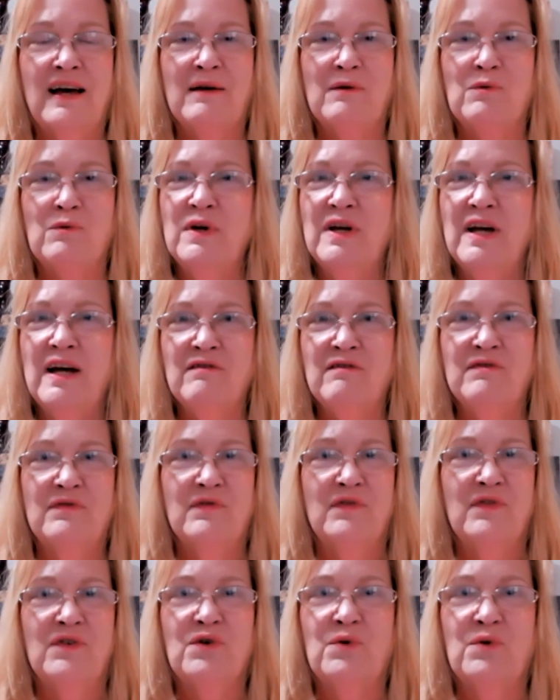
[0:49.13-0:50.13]
We have
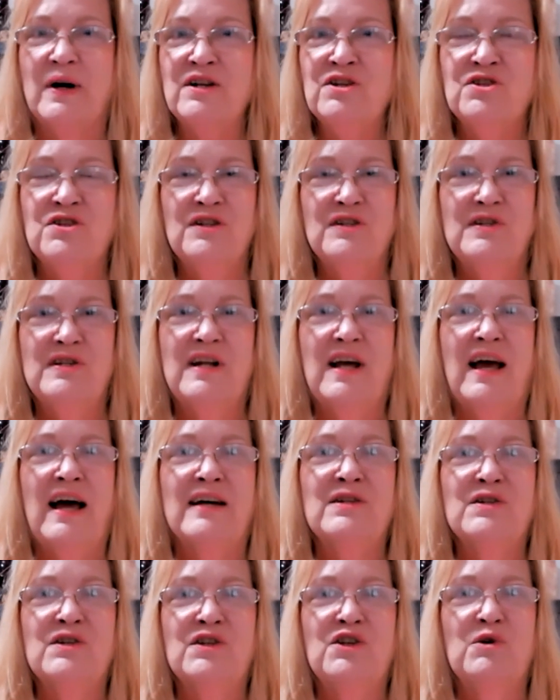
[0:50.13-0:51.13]
questions to
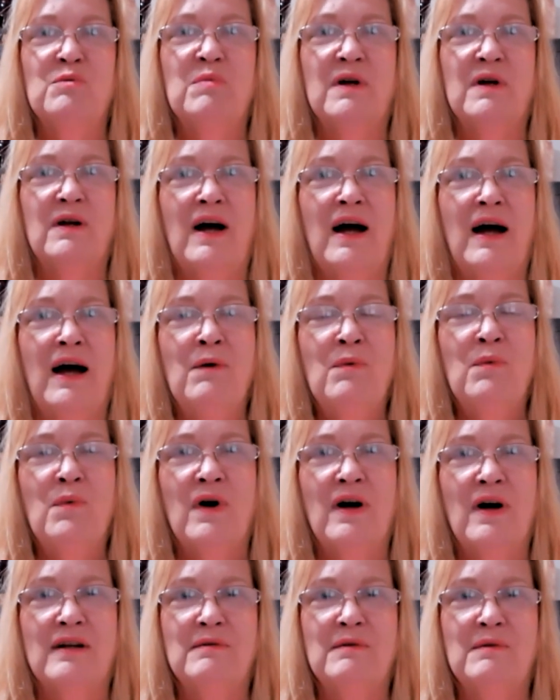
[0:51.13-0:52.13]
ask you, but I
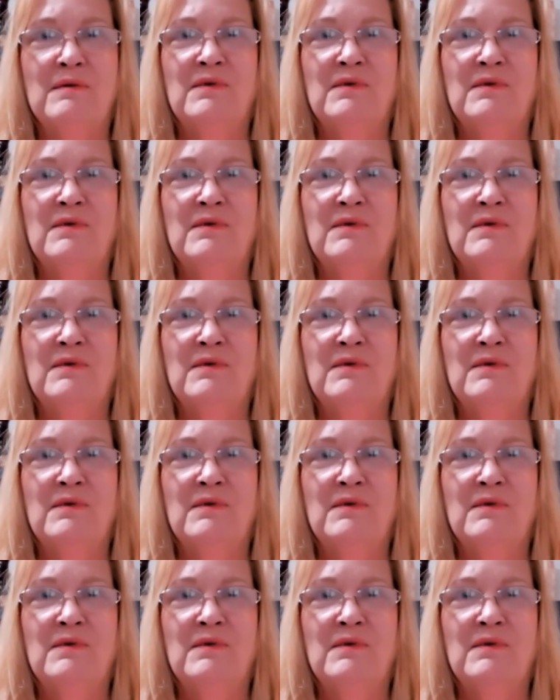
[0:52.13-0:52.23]
want